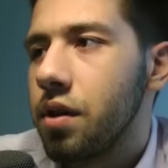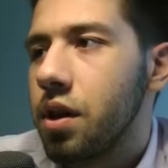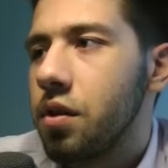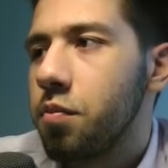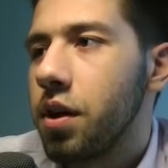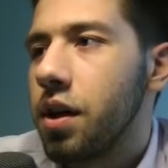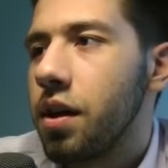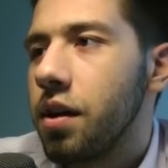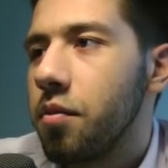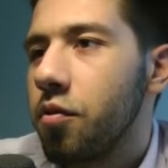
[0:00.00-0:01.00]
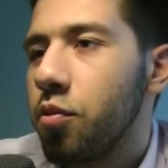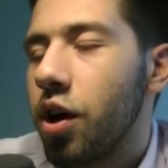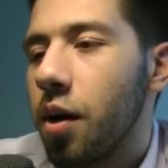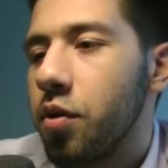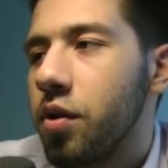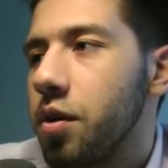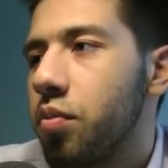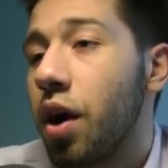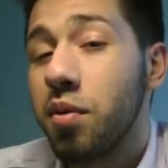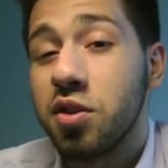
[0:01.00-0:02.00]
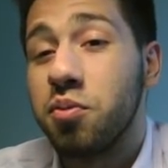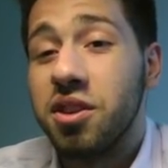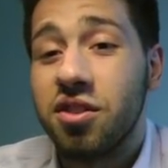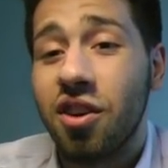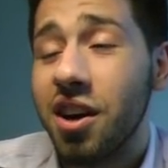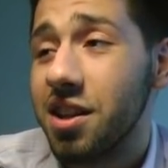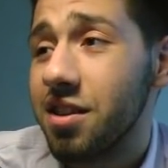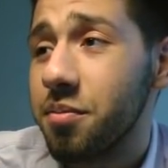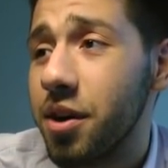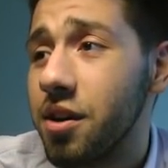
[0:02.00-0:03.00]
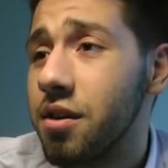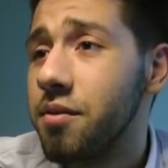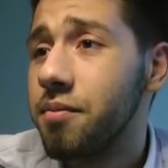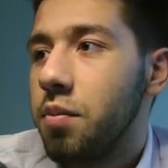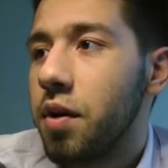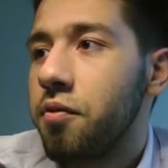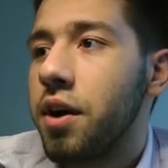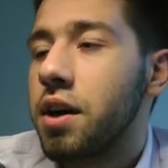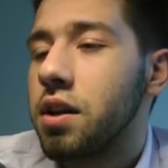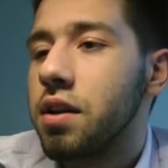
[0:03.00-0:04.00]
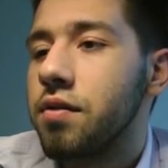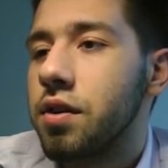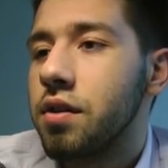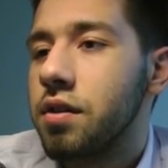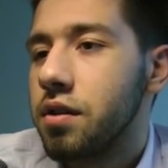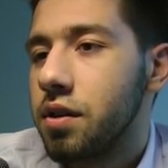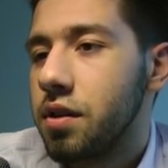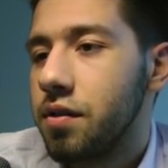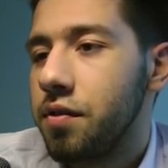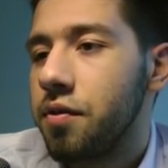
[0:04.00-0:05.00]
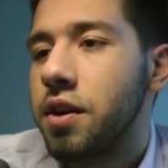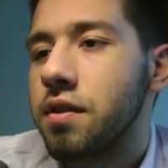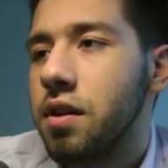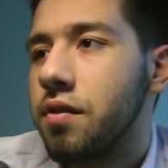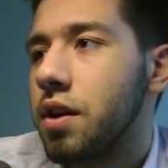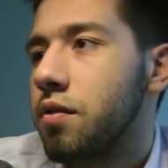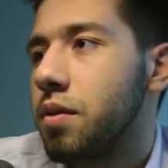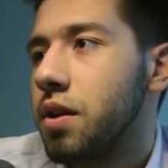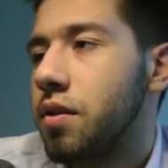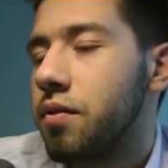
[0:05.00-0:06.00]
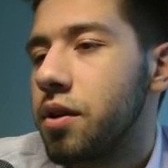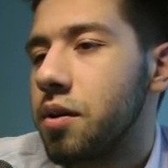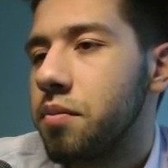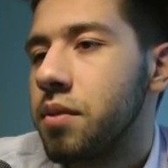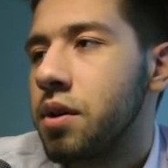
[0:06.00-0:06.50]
Alright, he's playing Bribery. Bribery's pretty strong in this meta. He might find Cleaver. If he finds Cleaver, that's really good for him.